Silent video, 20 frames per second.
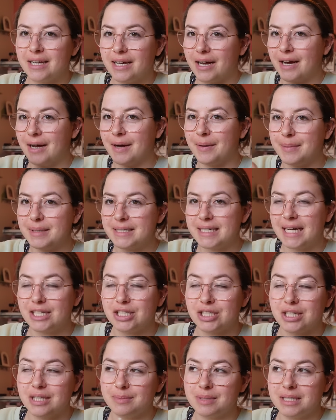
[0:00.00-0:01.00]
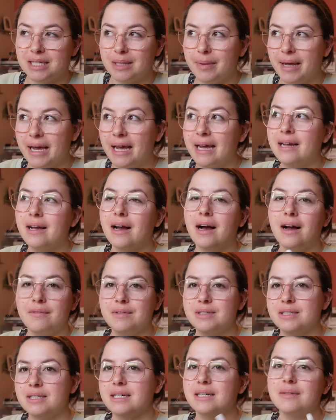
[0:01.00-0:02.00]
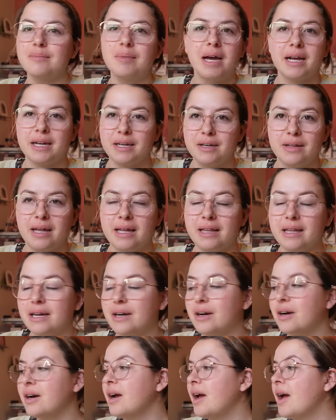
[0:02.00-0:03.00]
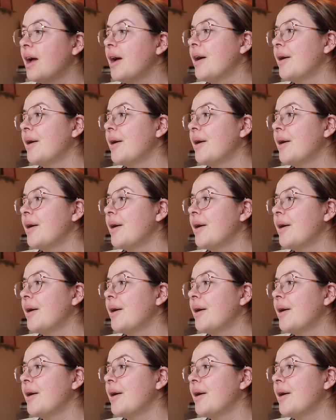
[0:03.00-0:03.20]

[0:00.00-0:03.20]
um, attaching them to the bag. Obviously, I can do that later.